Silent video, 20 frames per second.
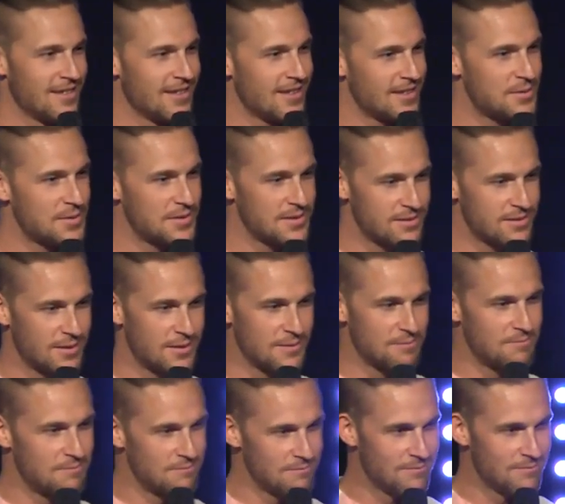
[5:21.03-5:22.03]
It's
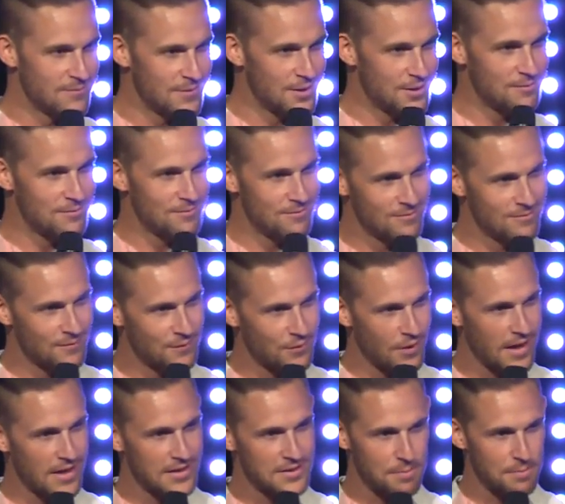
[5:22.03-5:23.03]
the, the
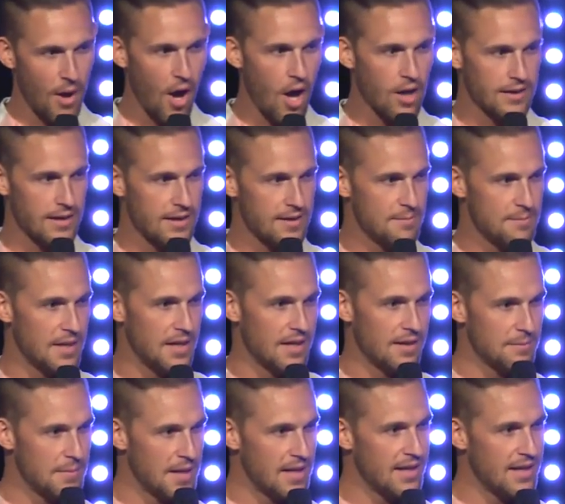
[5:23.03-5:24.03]
phrase poly
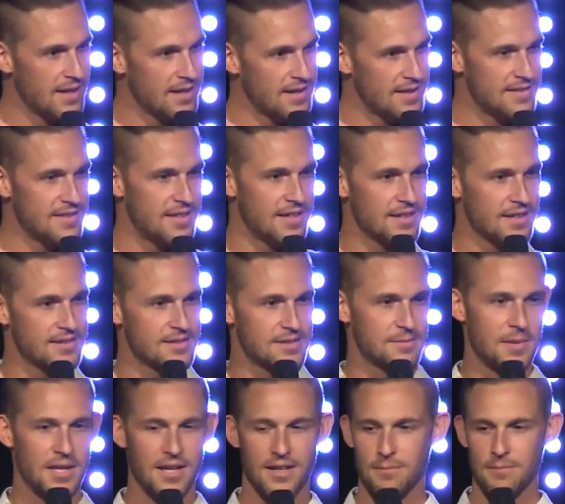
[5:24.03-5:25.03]
meaning many and
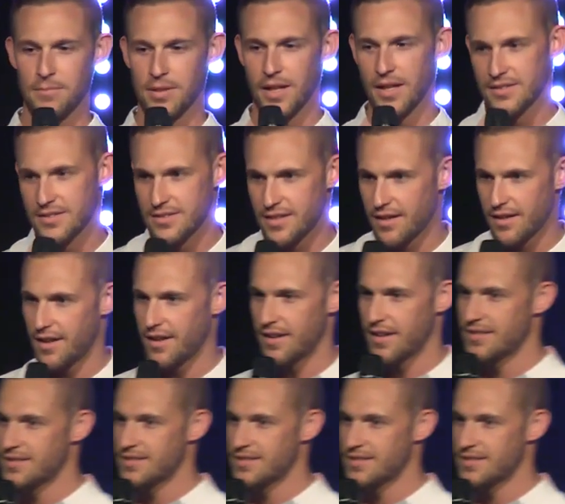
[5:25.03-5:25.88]
ticks meaning blood sucking